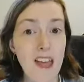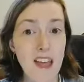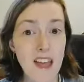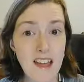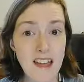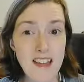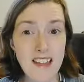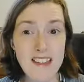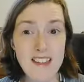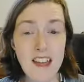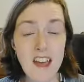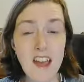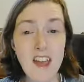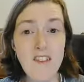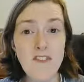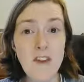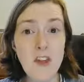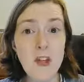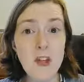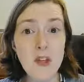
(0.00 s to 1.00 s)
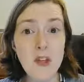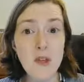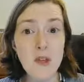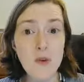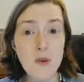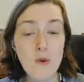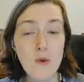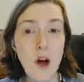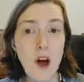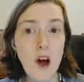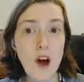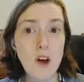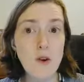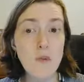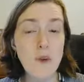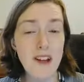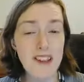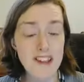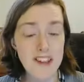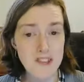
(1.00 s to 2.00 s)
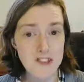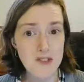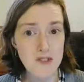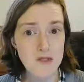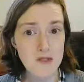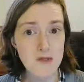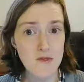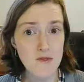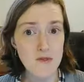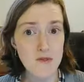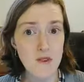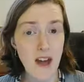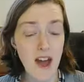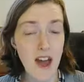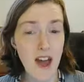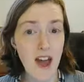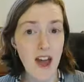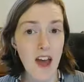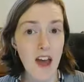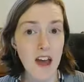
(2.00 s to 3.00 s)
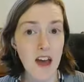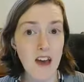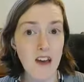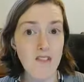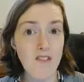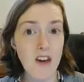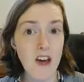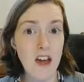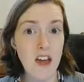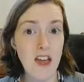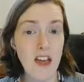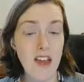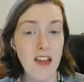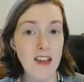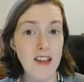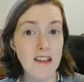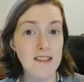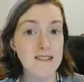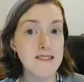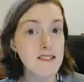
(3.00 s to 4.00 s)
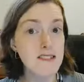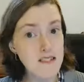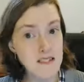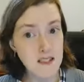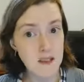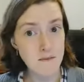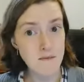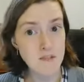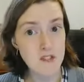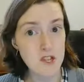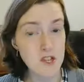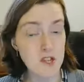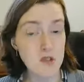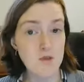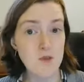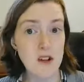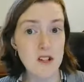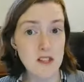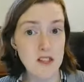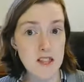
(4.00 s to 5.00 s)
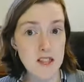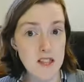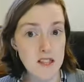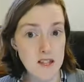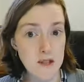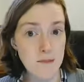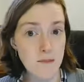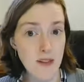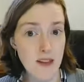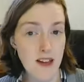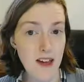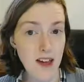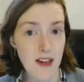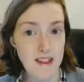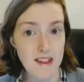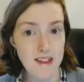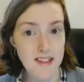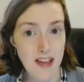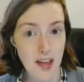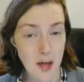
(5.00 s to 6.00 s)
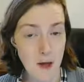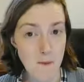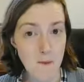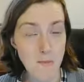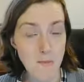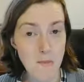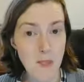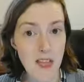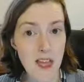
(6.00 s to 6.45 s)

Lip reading: And if you are wanting to have a system to do a little bit at a time,